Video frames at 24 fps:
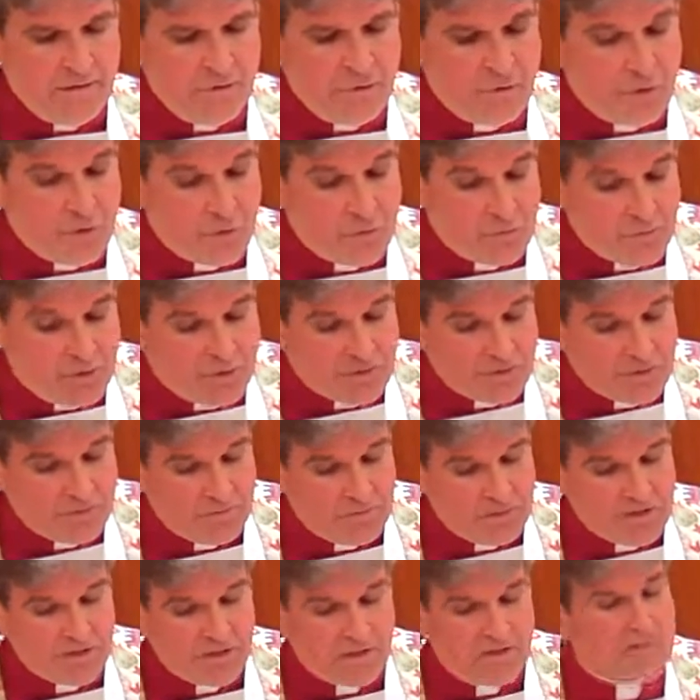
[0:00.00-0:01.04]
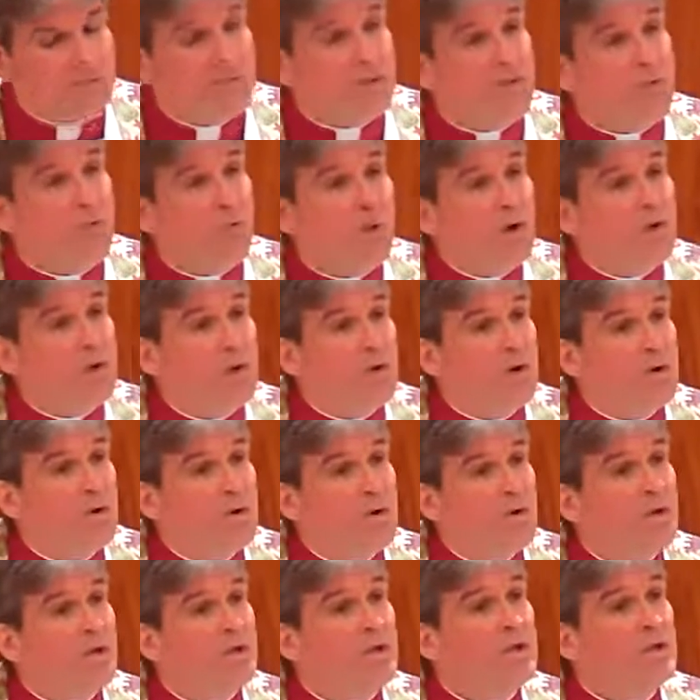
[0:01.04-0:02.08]
you must be living
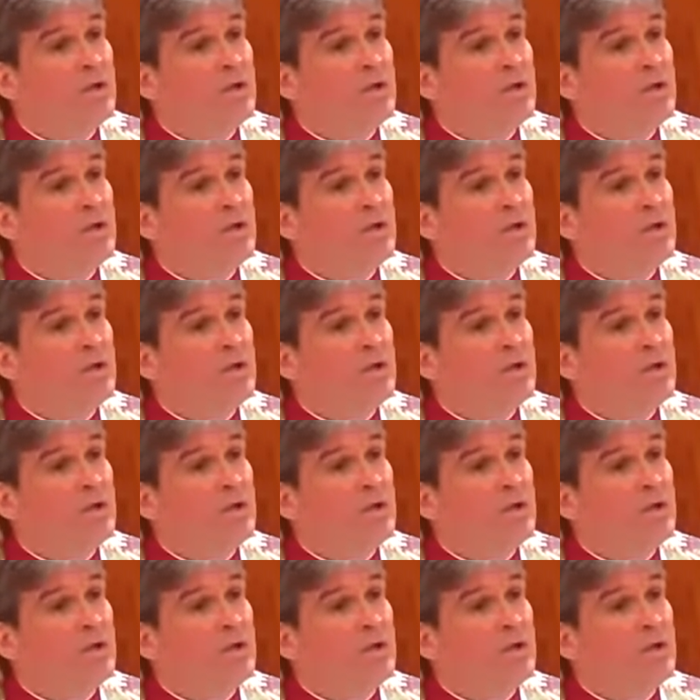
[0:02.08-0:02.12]
well